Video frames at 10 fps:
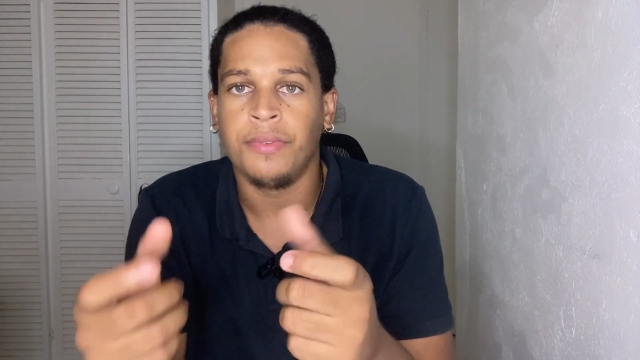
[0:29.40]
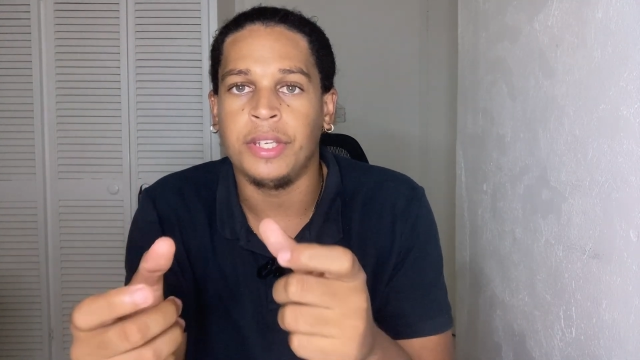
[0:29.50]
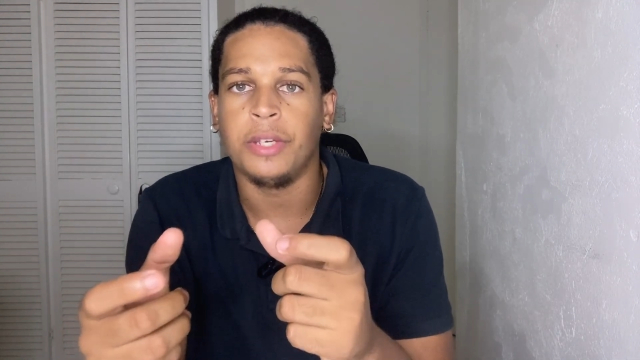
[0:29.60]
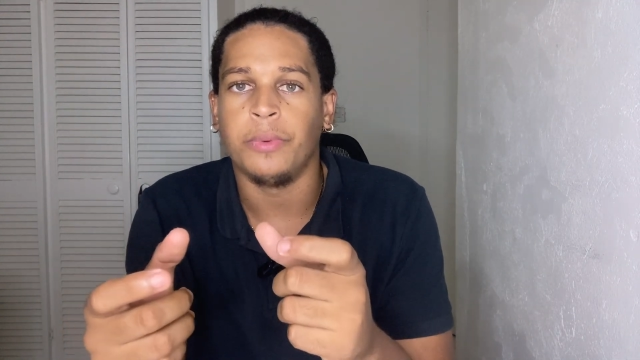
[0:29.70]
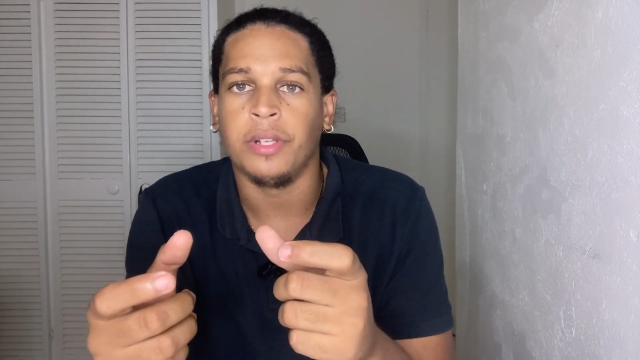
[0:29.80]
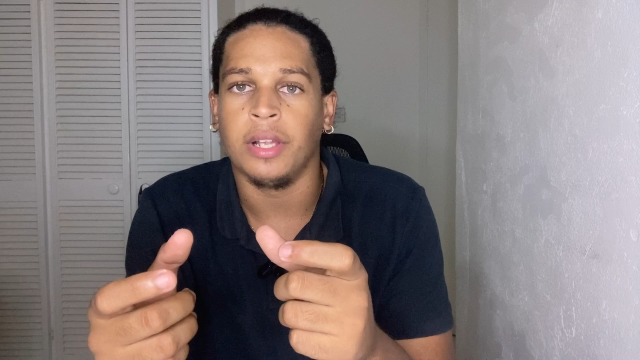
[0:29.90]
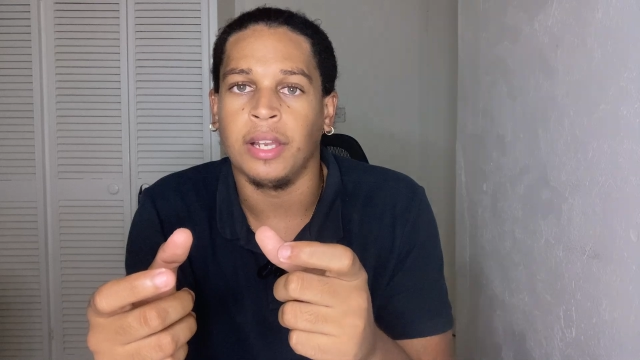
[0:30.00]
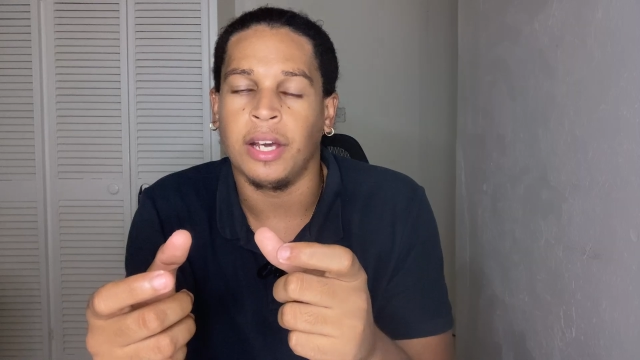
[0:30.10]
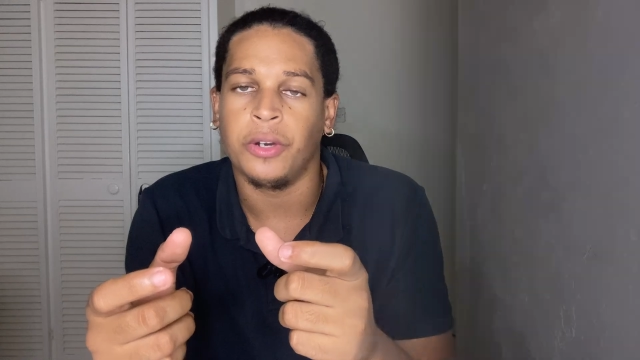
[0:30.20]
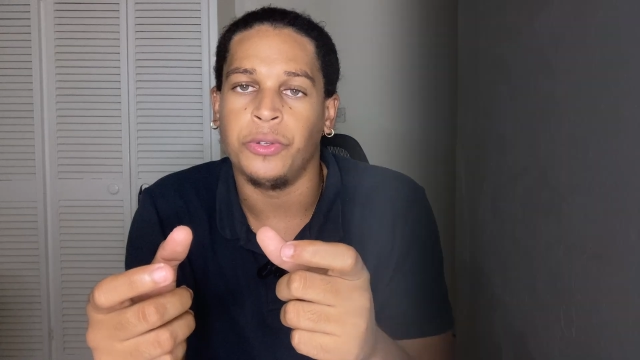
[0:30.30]
Vini will
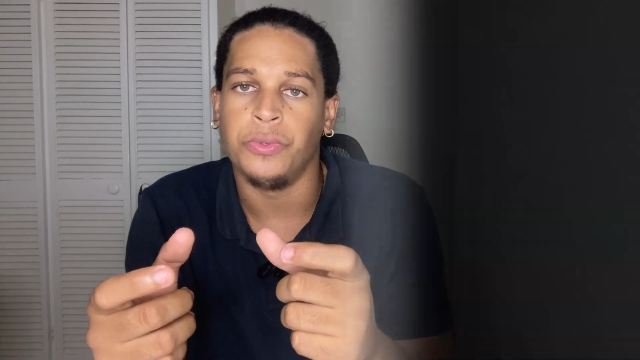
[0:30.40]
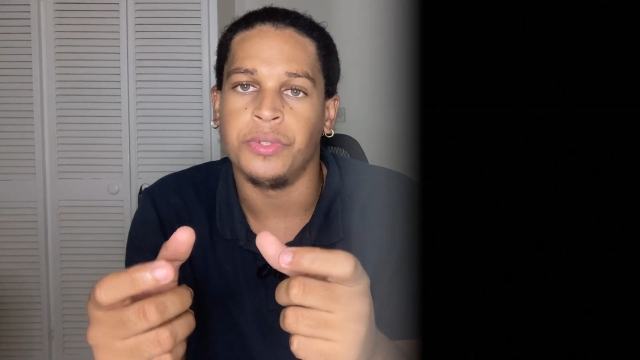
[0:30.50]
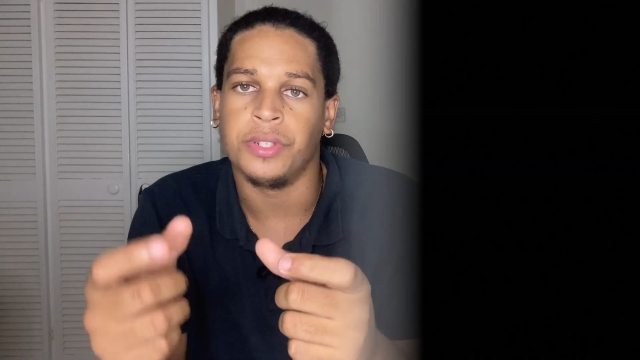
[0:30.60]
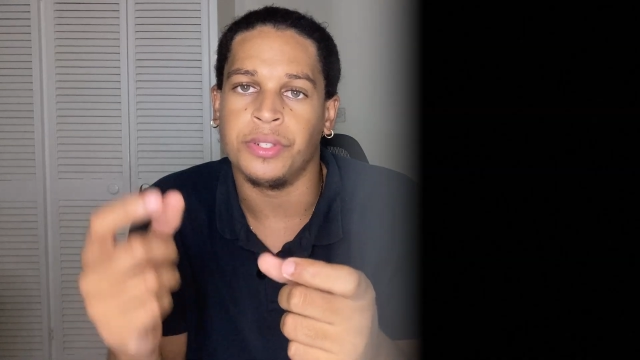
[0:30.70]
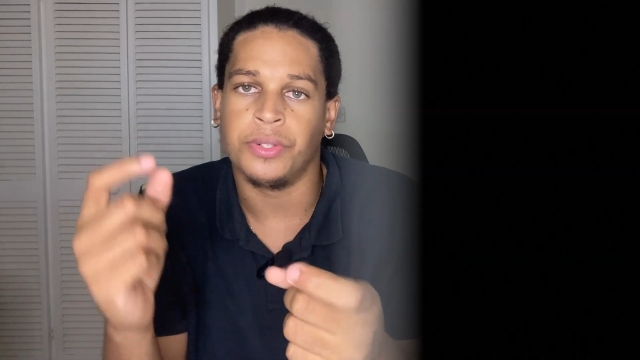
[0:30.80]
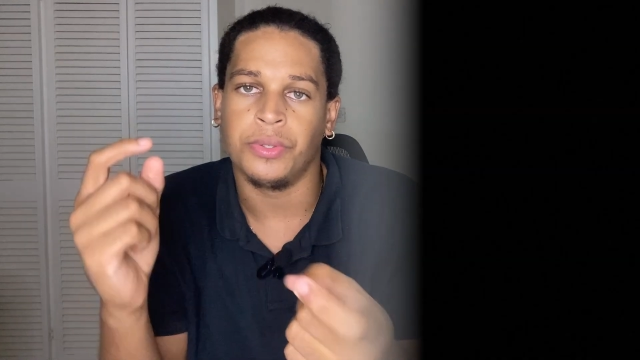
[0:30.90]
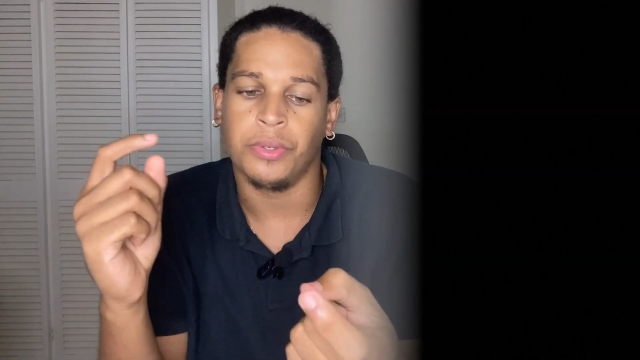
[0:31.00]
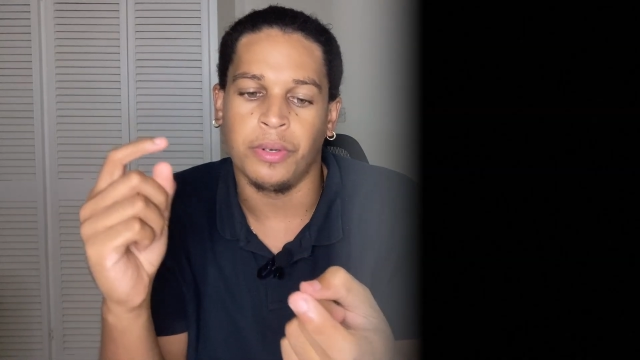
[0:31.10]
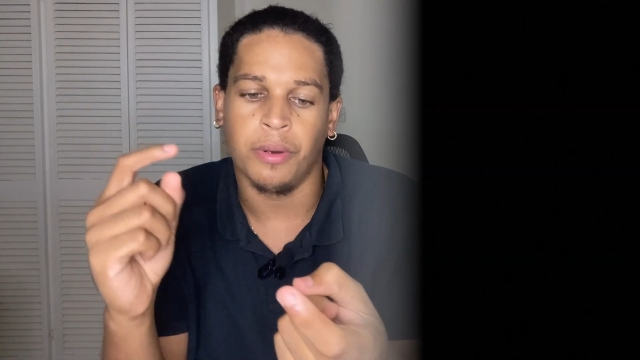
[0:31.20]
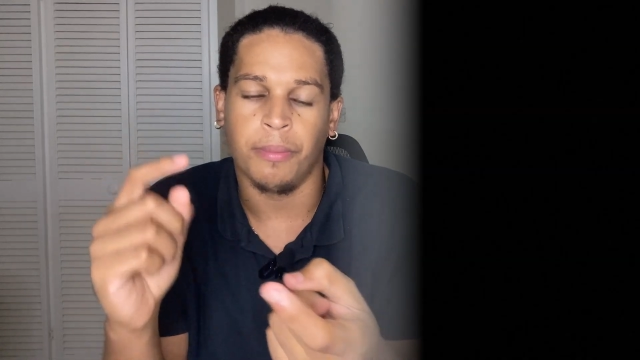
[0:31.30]
allow users to